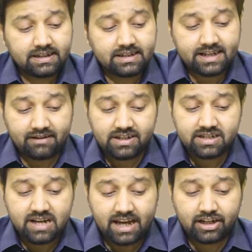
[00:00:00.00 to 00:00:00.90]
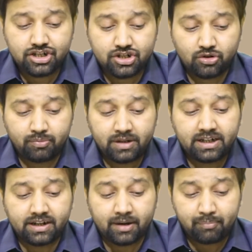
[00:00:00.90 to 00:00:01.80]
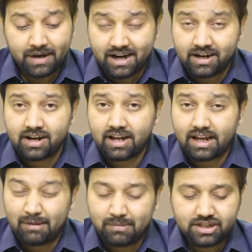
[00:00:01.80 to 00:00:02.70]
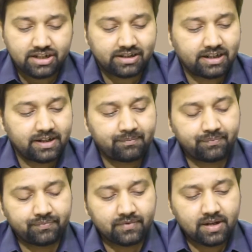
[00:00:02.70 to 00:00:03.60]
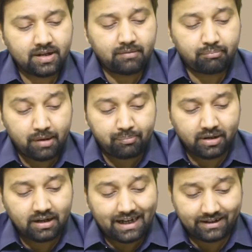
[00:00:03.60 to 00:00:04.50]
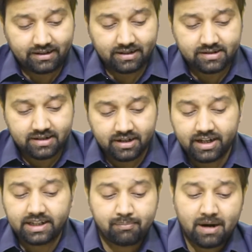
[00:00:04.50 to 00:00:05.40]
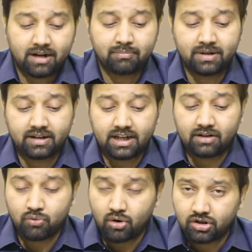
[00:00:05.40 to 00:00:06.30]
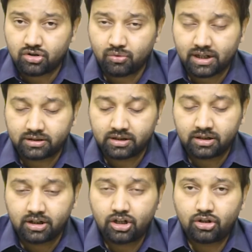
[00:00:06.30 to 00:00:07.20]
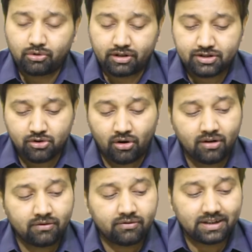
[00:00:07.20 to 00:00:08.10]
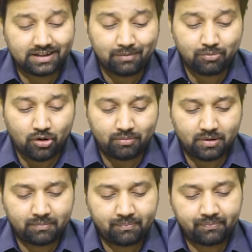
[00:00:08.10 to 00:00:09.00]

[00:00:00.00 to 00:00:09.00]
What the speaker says: Sewage lines should be repaired immediately. People and concerning department can work together to resolve the problem.